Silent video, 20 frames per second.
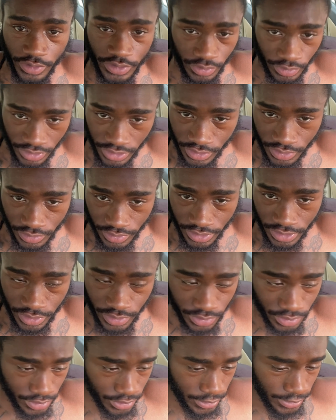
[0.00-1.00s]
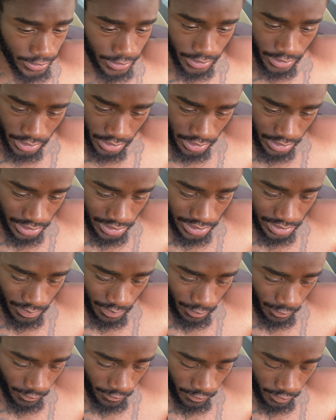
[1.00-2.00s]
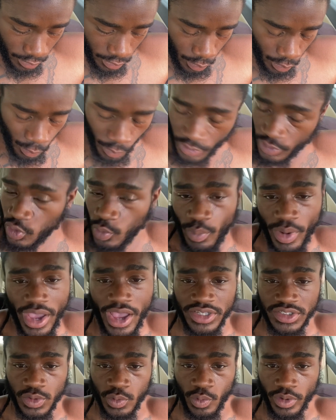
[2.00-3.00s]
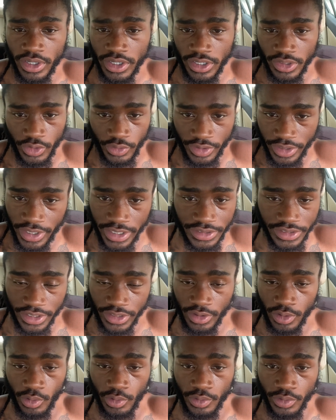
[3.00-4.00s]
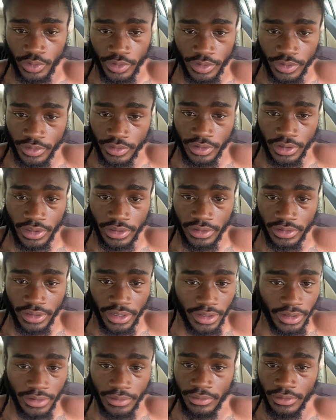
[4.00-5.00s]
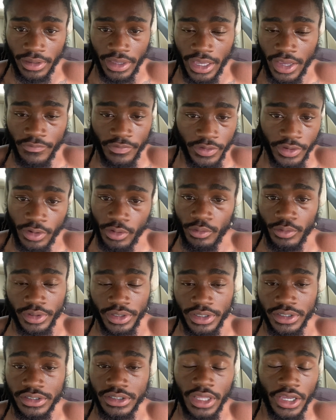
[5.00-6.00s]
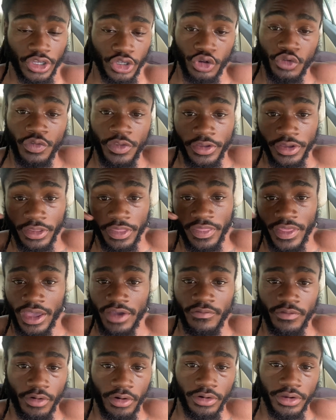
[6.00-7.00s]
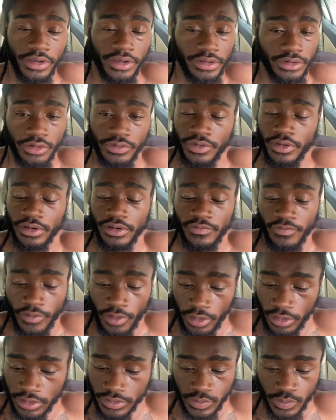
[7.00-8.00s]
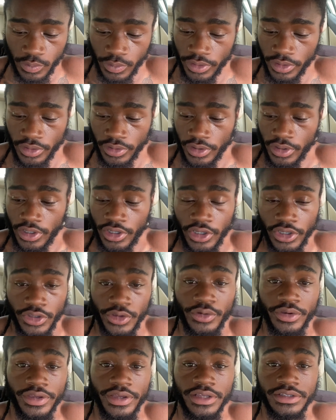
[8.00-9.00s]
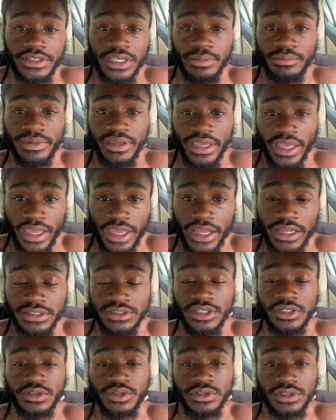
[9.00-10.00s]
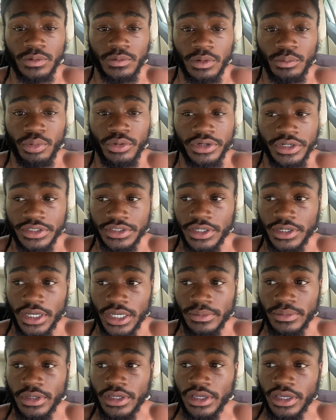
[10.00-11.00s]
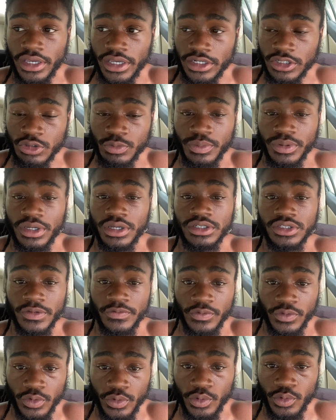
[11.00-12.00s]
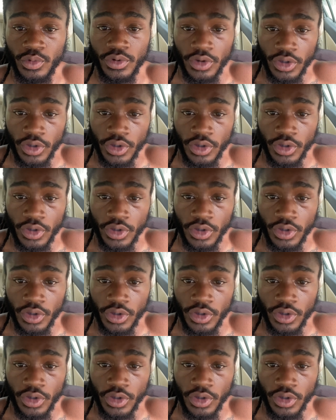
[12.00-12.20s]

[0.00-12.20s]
and years and years, for when you pass away and your kids get older and they have their own kids. Like, you're thinking that far ahead. You're thinking far as where your kids can be ancestors at one point in time, and it's because of you